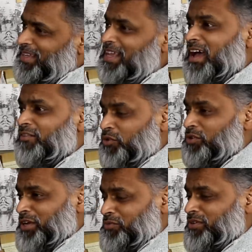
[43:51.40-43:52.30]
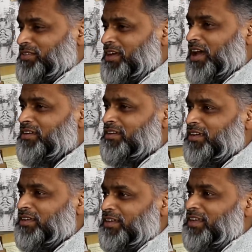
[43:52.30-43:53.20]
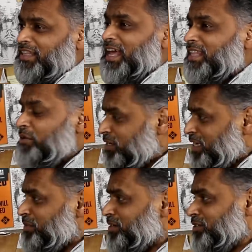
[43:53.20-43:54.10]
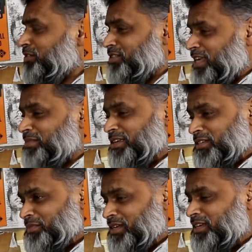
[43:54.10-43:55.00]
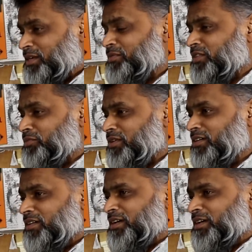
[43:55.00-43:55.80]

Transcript: Yeah, of course I was. And they were attempting to do the same thing to me. Some of them were.